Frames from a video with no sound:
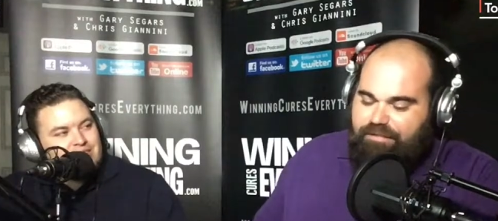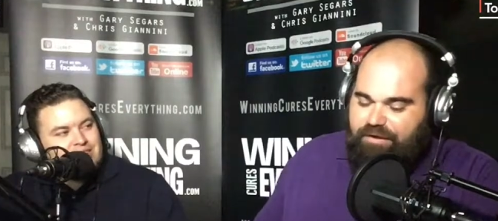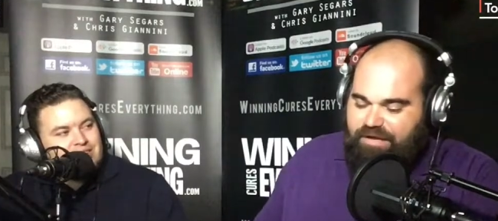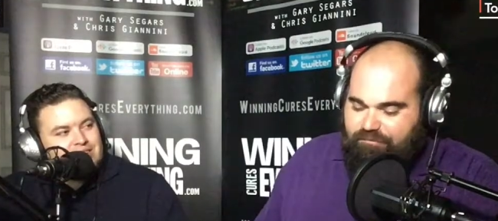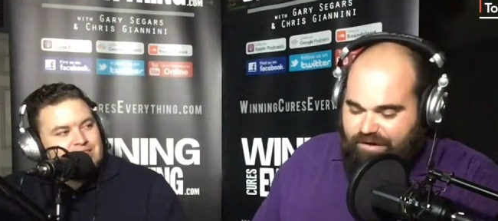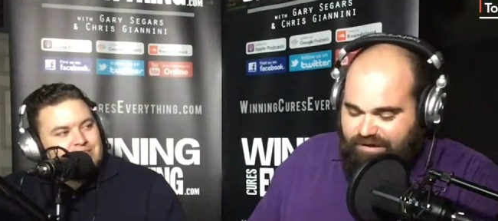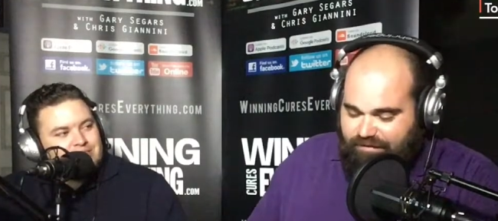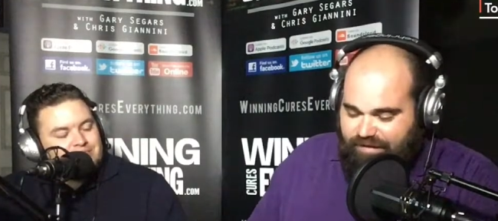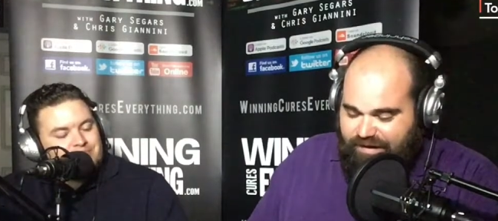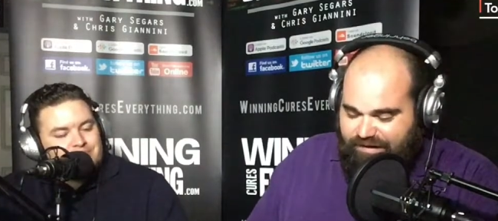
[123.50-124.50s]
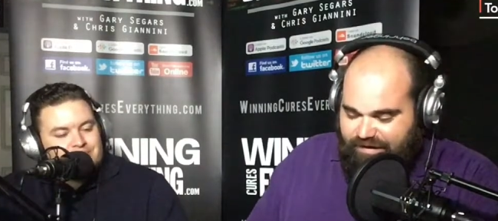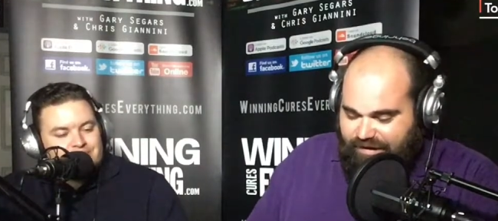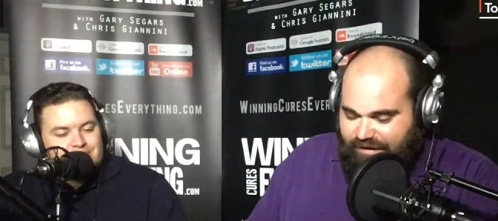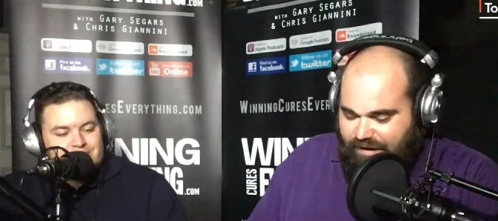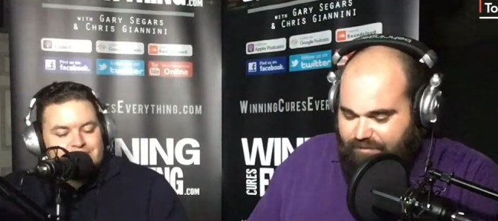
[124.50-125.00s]
Speaker 1: getting ready to let
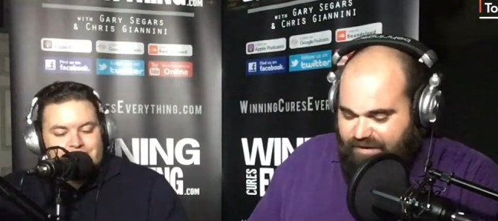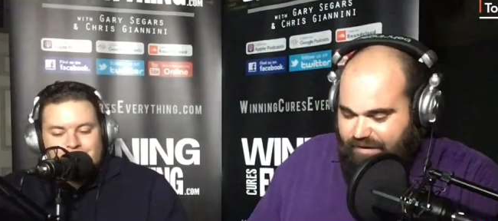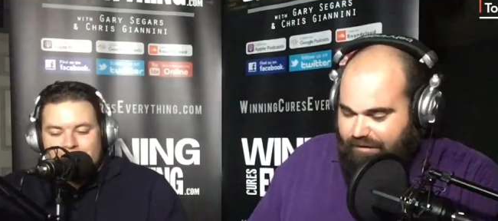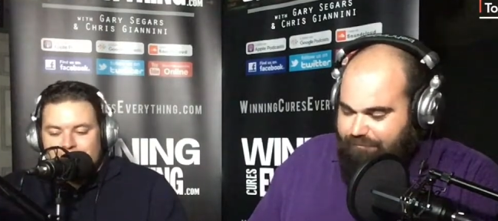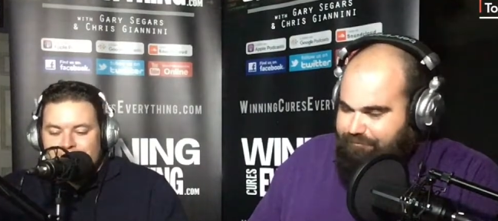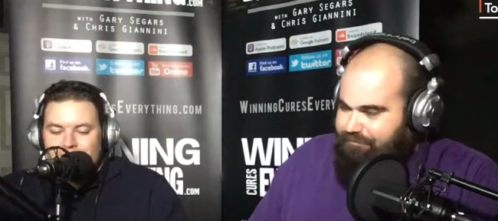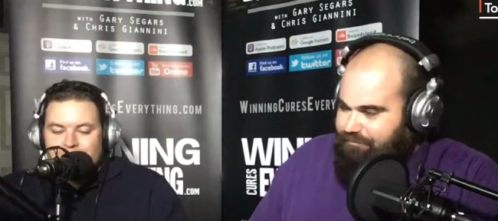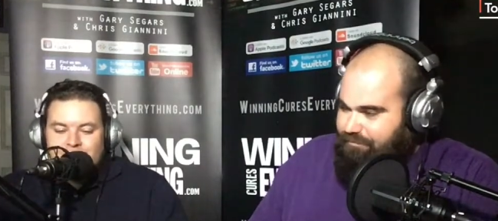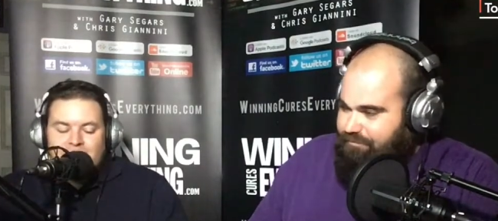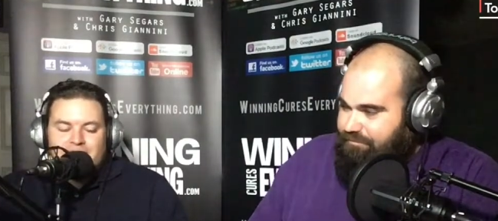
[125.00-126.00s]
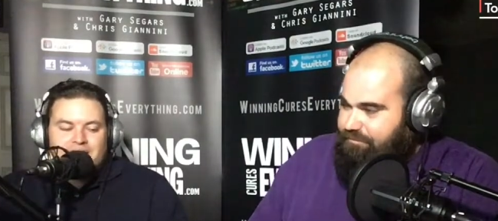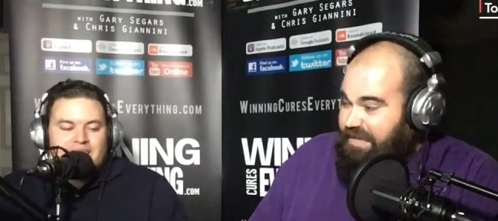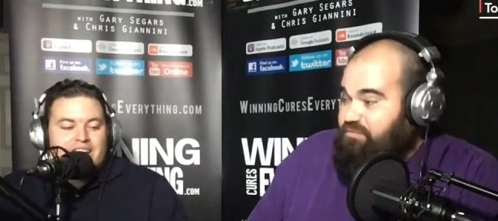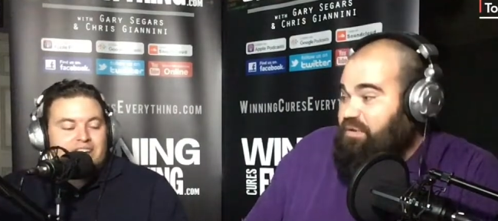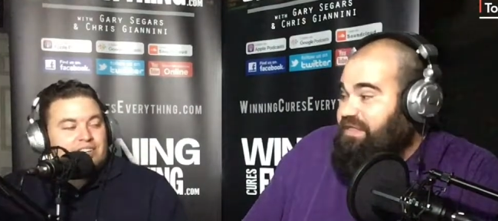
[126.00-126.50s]
AB go.
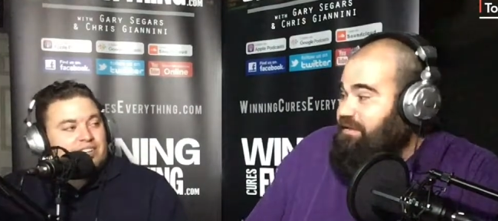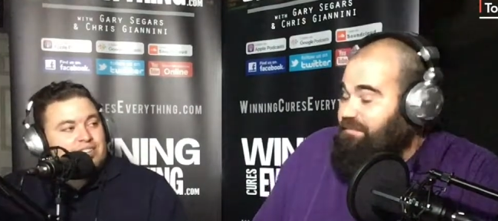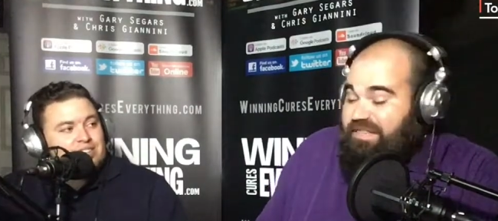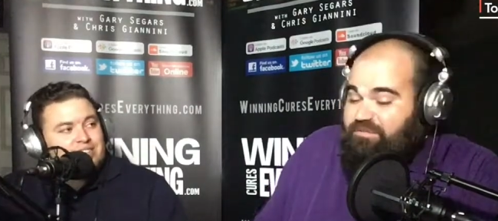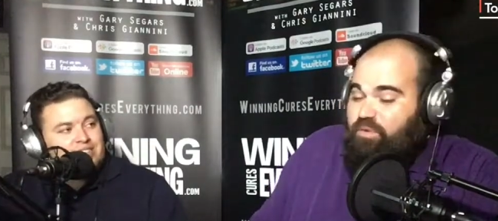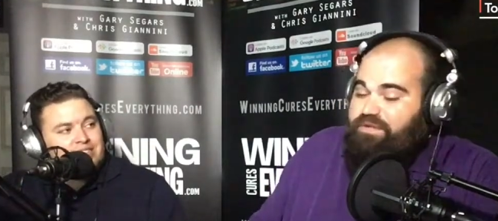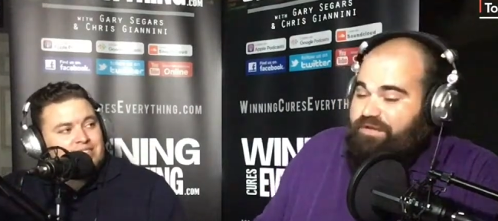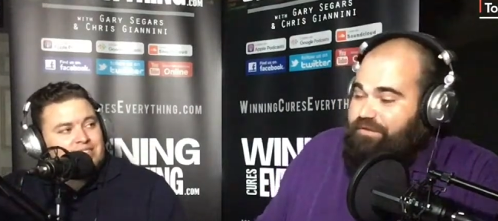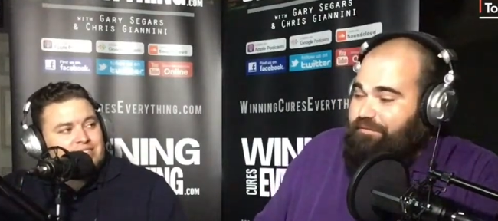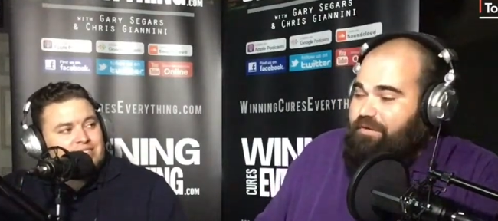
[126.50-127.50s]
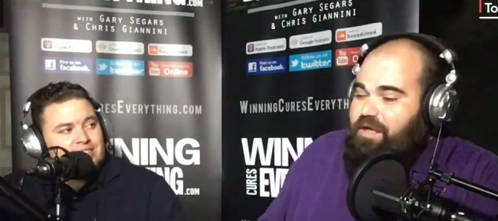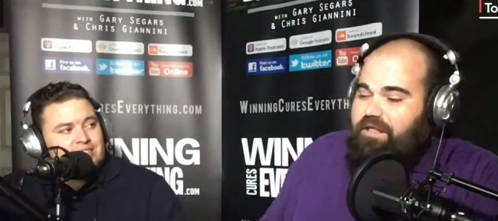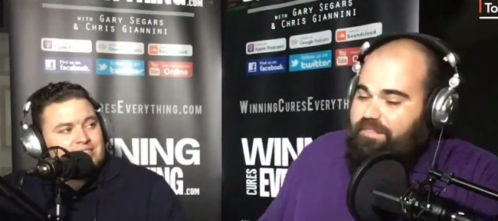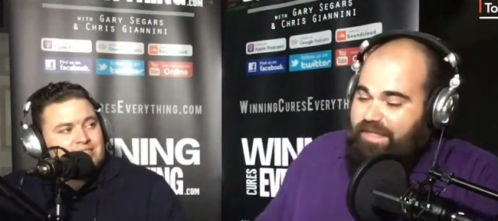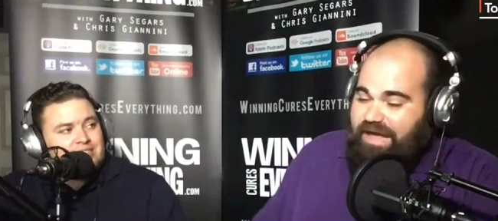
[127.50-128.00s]
But that's what they do.
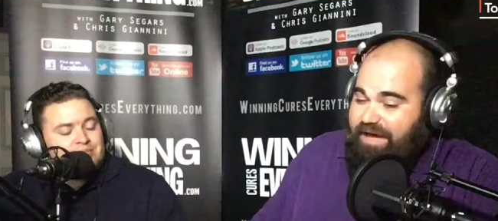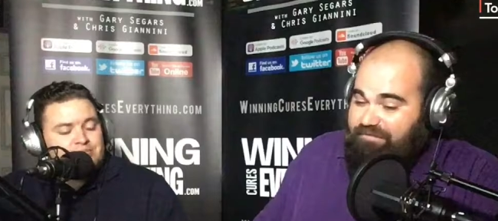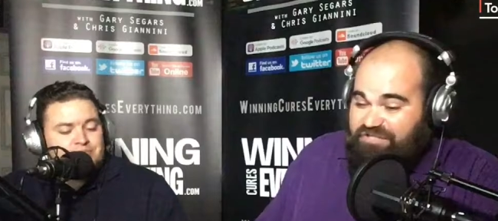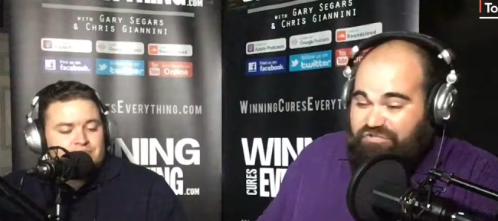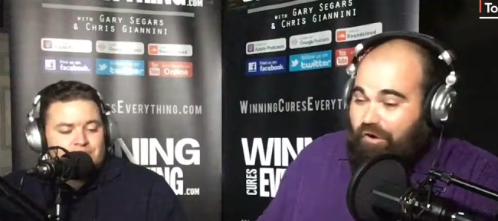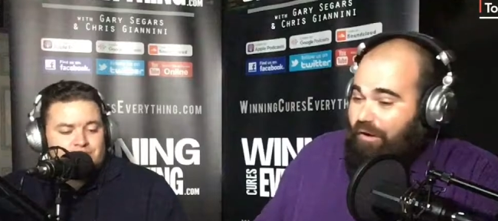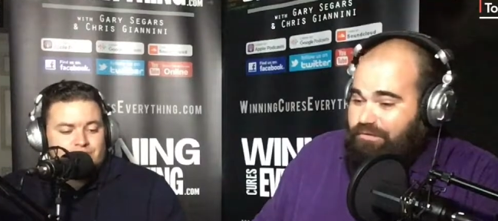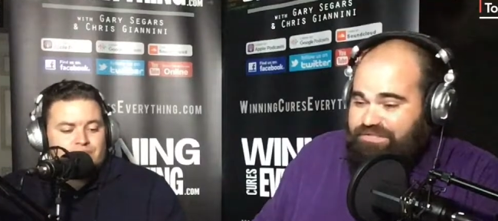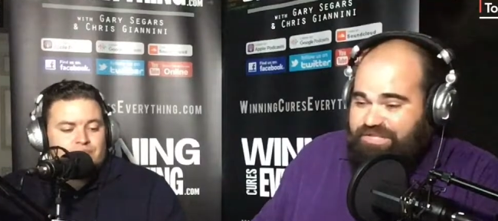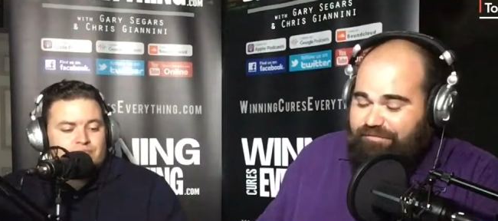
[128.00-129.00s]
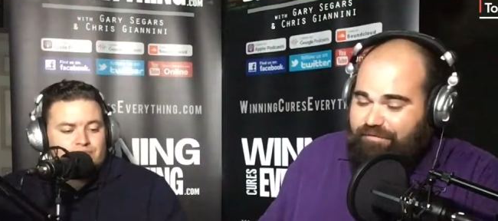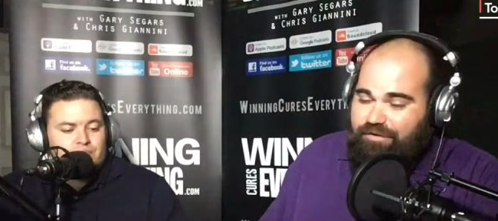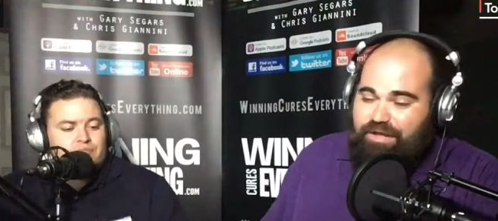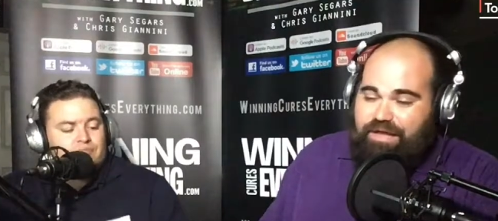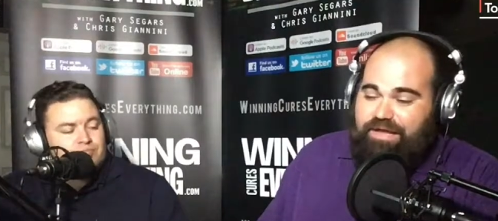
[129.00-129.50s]
They have a star
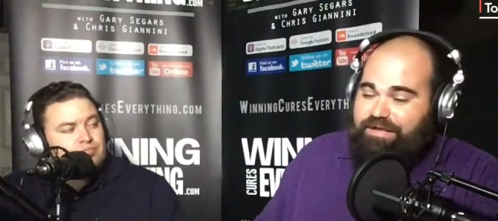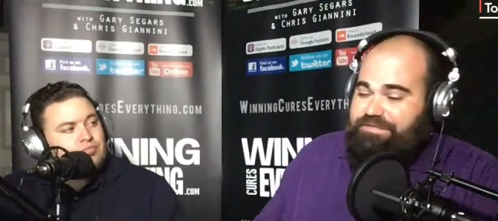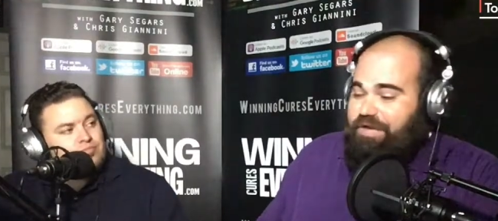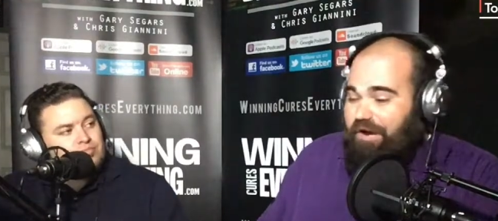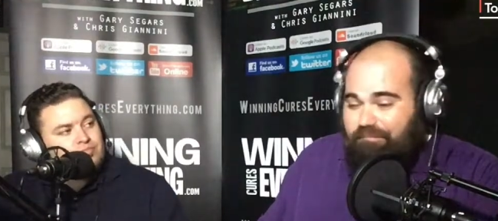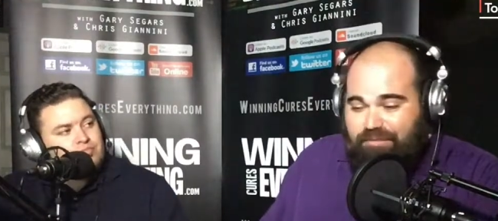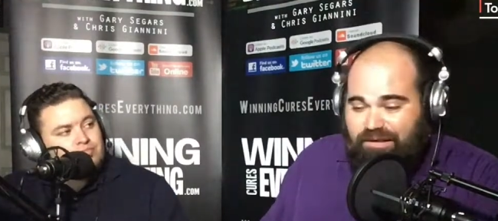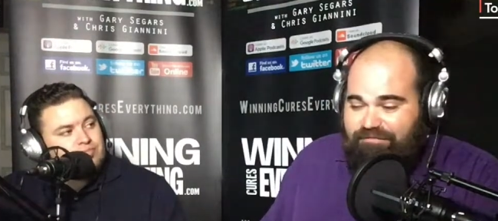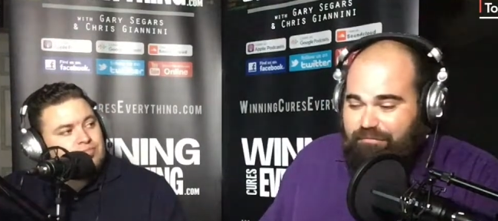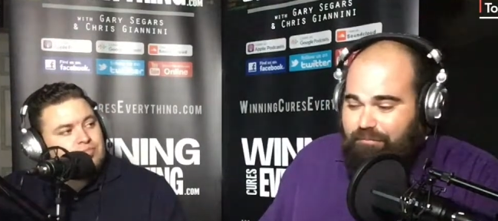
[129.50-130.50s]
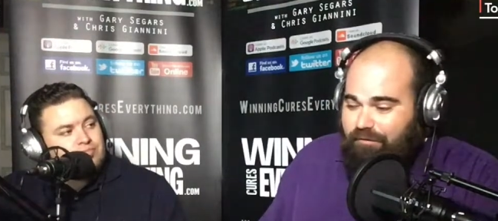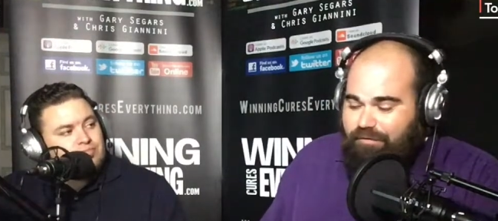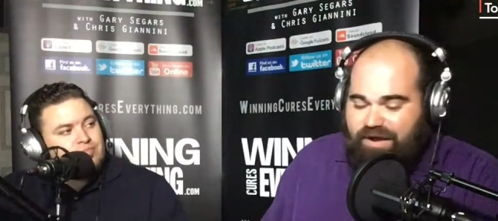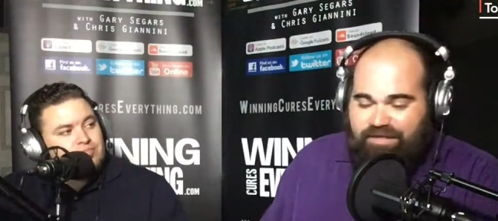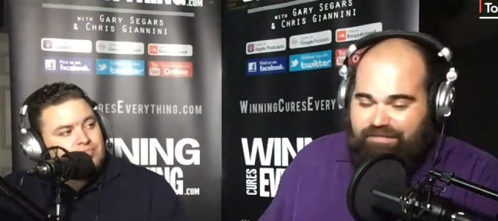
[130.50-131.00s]
receiver. He's
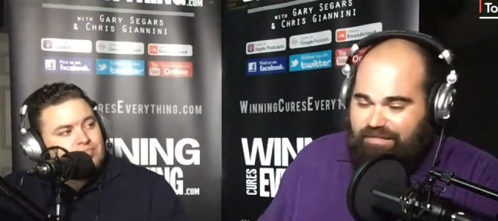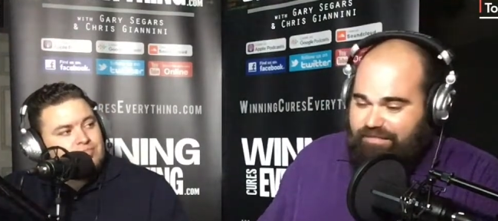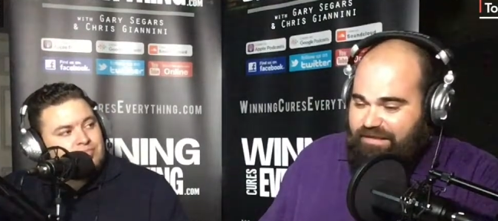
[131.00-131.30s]
unbelievable, and then